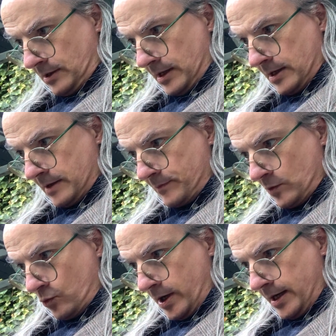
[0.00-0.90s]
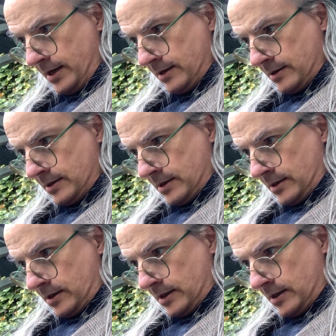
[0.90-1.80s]
um, where,
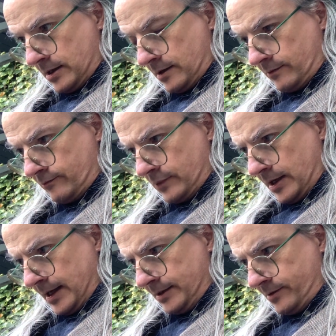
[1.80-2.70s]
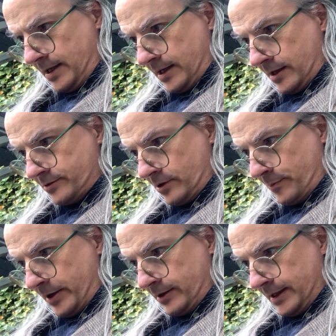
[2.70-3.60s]
uh, and the echoes of the
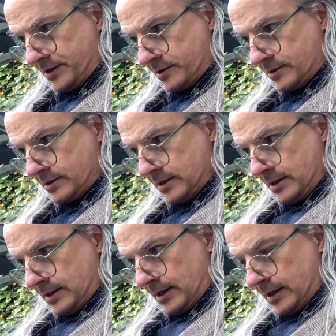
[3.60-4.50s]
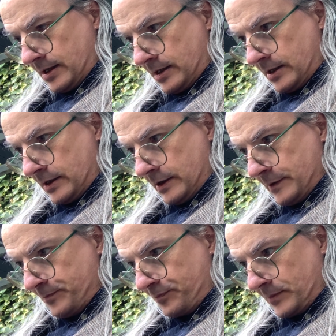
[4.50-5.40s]
buried legends
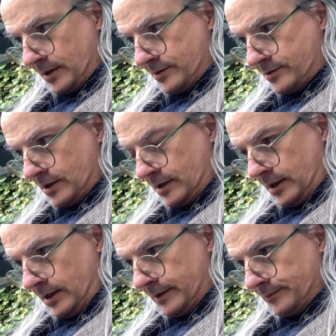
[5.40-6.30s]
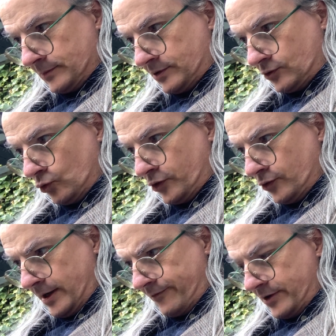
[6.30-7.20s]
um, um, stalk
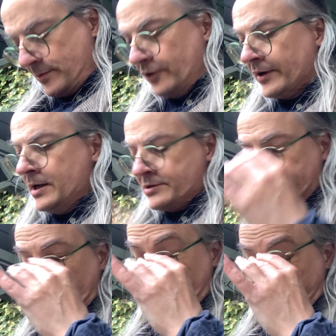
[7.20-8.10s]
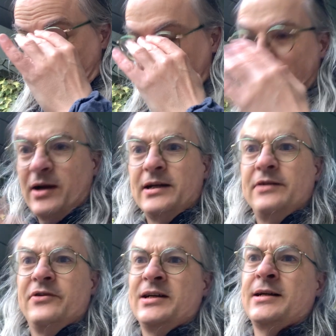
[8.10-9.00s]
your every move. So I'm not quite sure, that might need
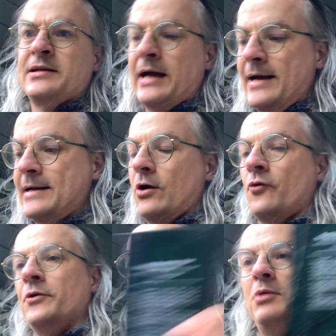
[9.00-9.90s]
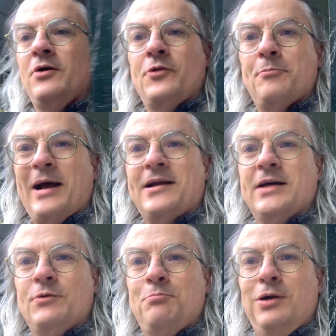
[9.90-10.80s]
an edit, edit on the, on the back
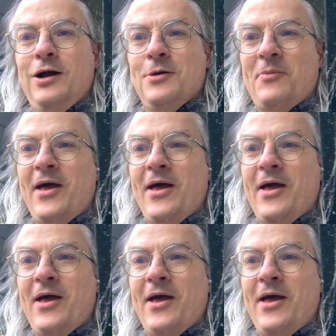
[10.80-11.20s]
cover blurb